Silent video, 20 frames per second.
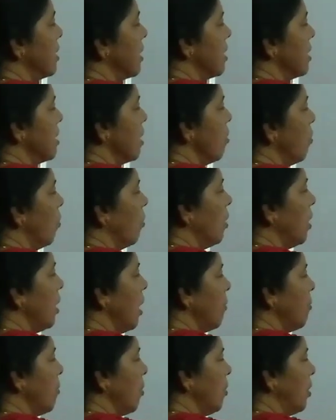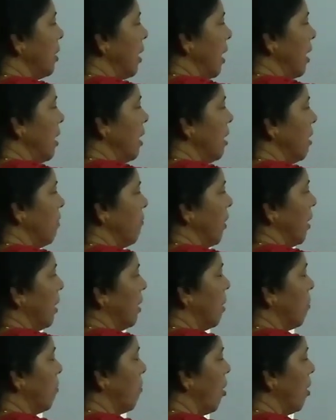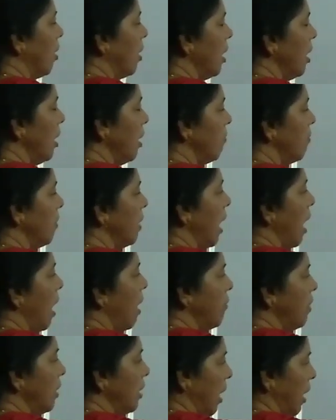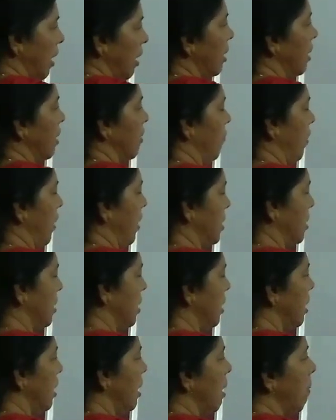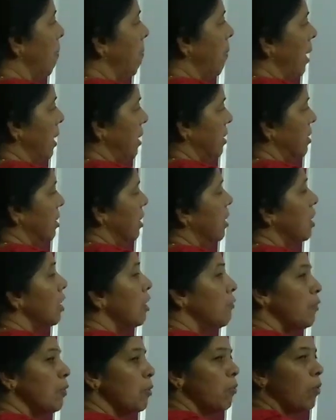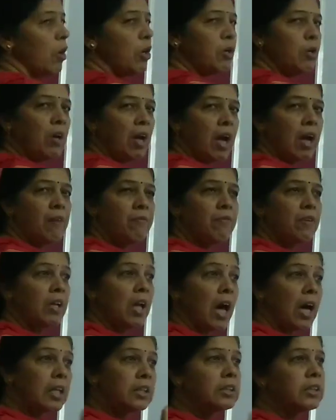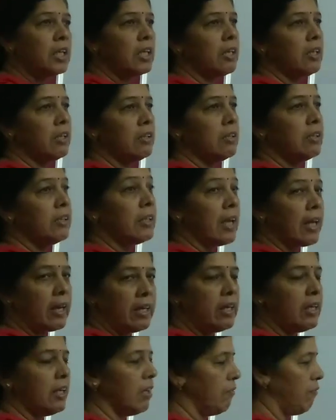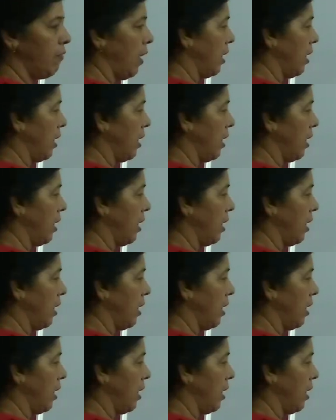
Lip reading: discussing only about turning effect. The body will have a turning effect. But if you want to have larger turning